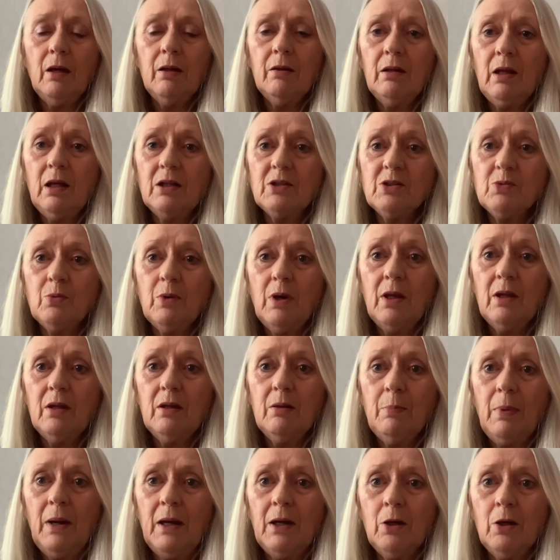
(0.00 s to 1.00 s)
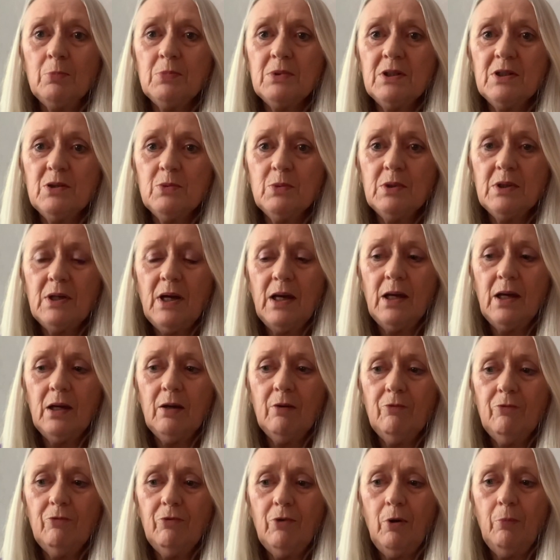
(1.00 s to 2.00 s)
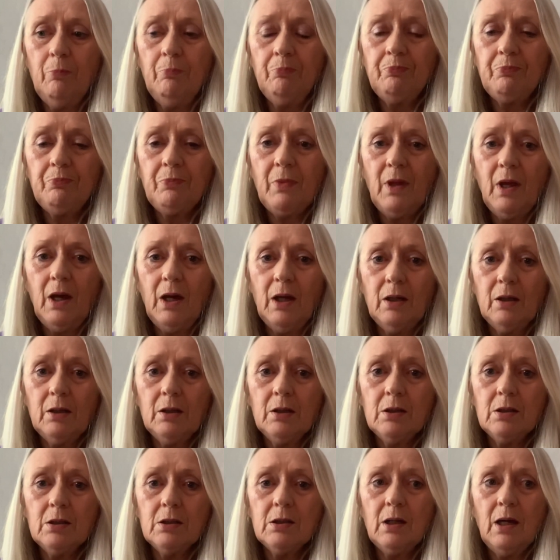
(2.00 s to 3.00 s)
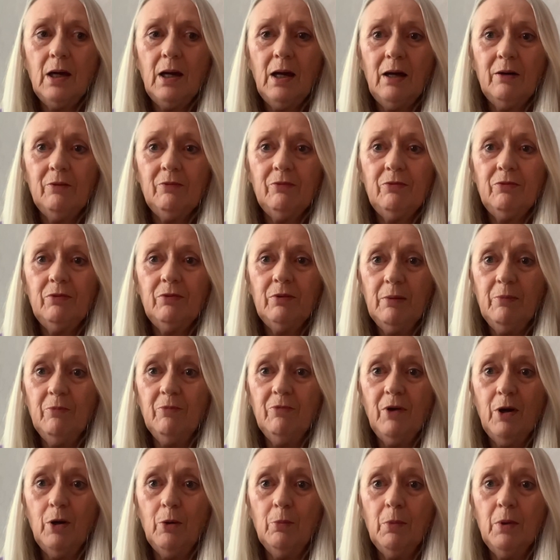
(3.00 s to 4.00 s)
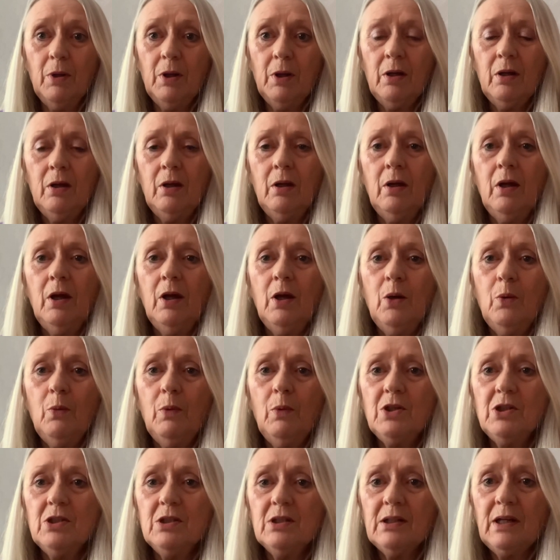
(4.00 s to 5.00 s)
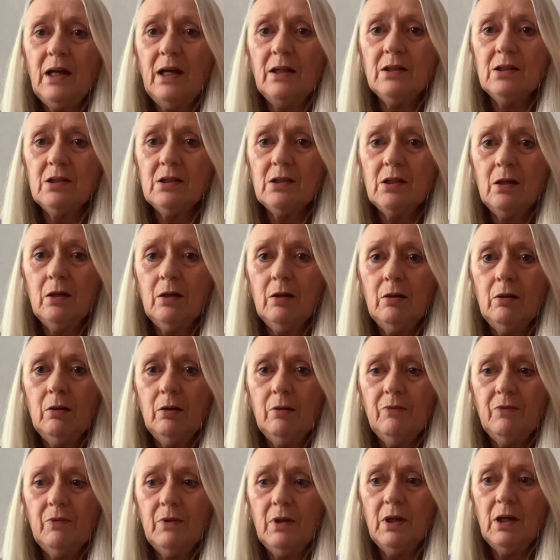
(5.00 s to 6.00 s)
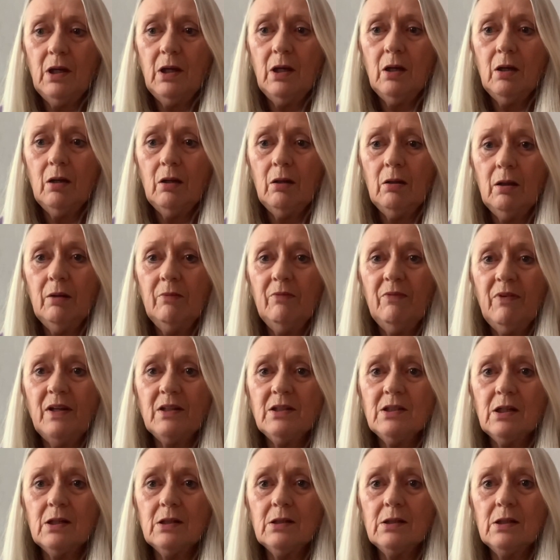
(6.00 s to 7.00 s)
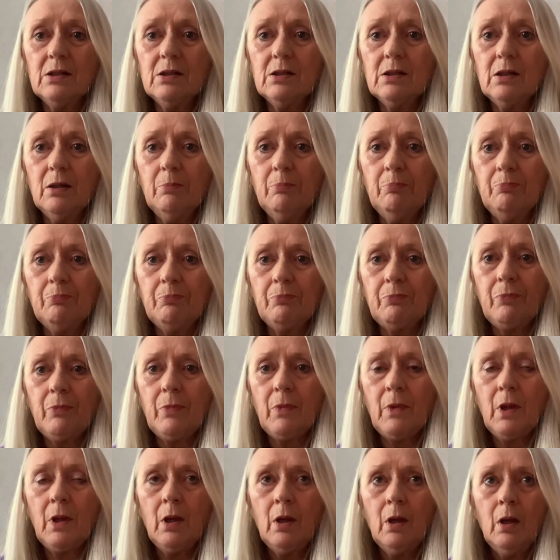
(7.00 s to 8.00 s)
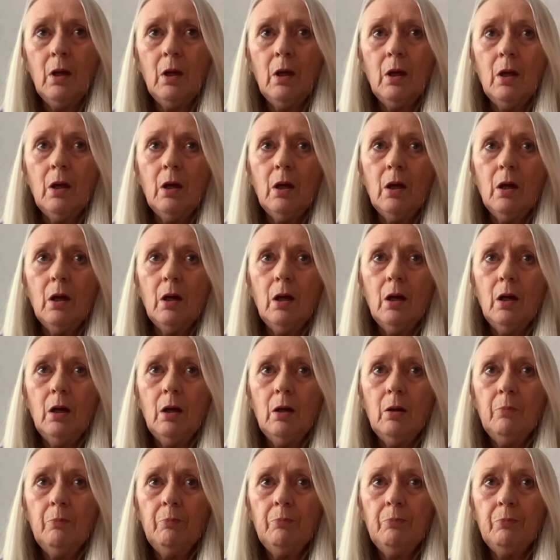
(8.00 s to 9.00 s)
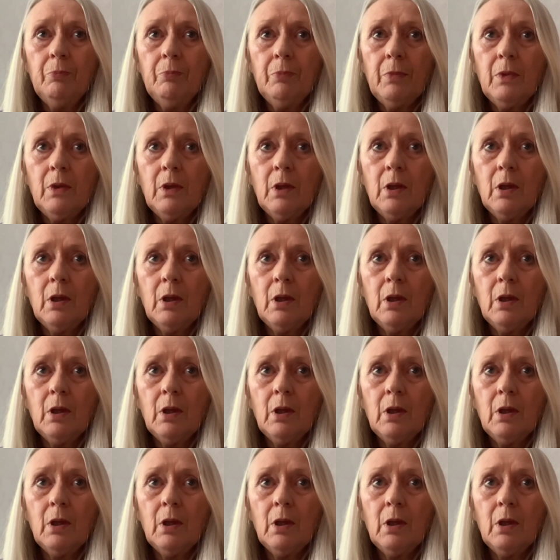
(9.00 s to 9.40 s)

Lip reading: that's where the biopsies were taken from. And I have lymphoma, which is cancer of the lymphatic system. And